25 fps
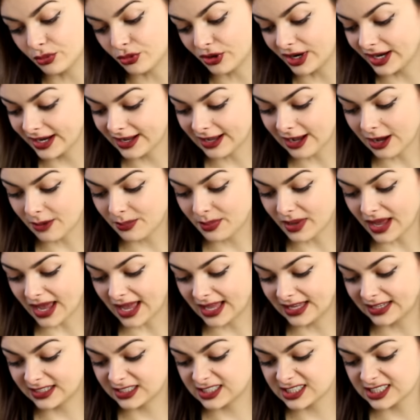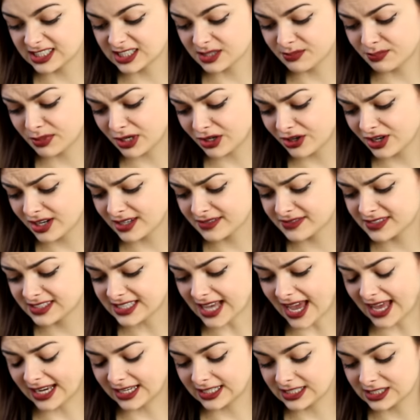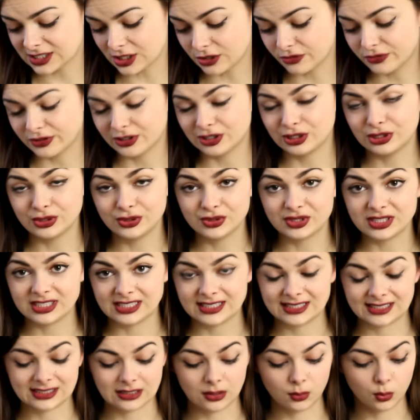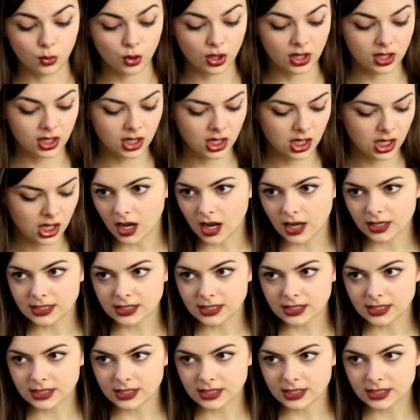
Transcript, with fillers: breakup and just a period of sadness over losing someone?